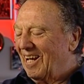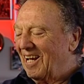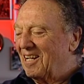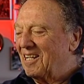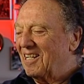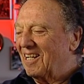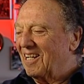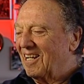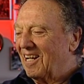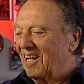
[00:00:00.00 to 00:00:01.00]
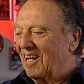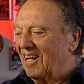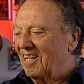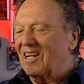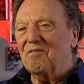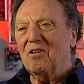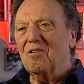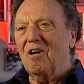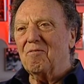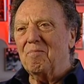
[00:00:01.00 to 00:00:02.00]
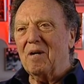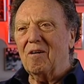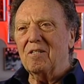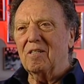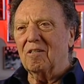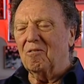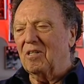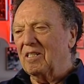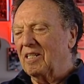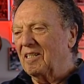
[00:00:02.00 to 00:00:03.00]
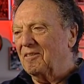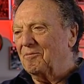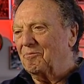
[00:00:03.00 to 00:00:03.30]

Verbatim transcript: and I got a phone call from Barry Diller one day.